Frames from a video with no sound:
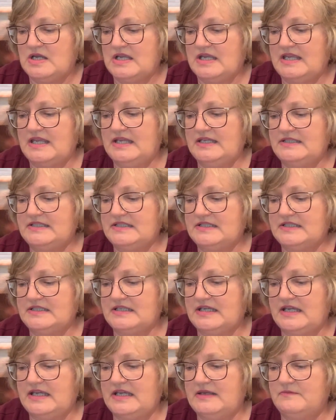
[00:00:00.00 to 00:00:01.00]
It
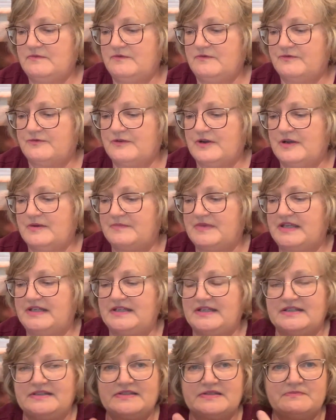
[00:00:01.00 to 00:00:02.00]

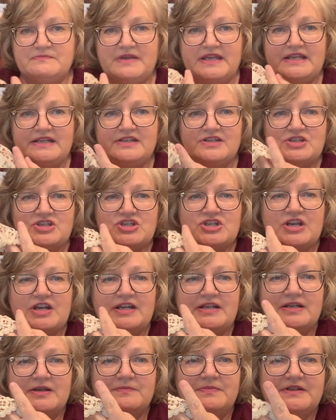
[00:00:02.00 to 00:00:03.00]
is made in
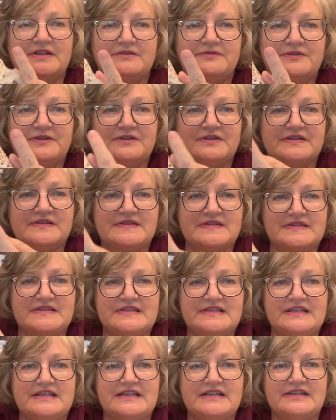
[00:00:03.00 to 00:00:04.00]
China, but if you can
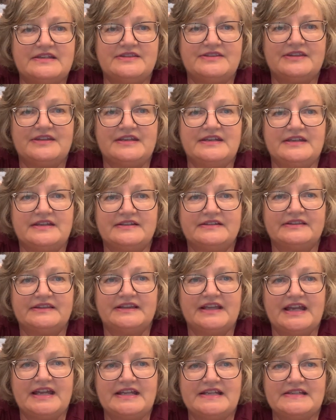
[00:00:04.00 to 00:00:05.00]
see the
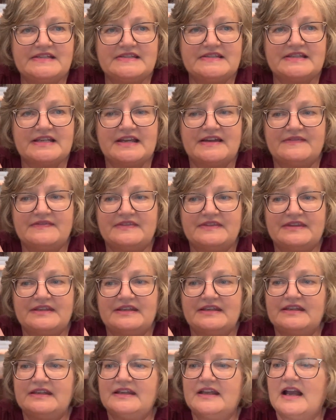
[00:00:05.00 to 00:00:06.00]
lace and
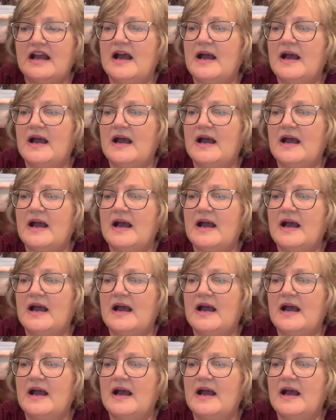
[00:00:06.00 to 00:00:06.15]
the